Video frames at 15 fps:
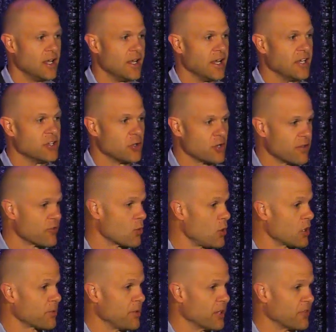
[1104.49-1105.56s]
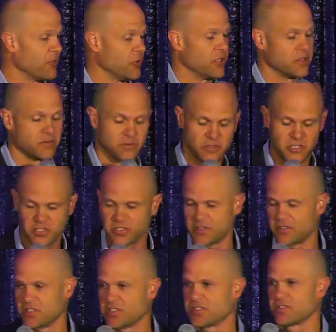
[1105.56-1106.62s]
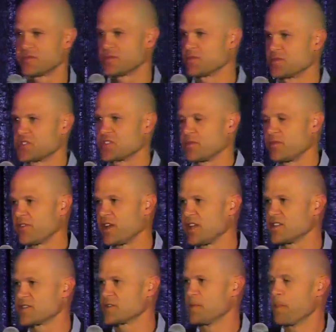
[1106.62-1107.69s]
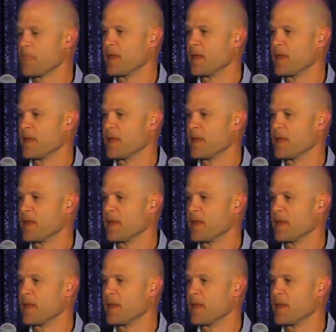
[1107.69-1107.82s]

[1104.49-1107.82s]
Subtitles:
and don't ever walk barefoot. Just some advice.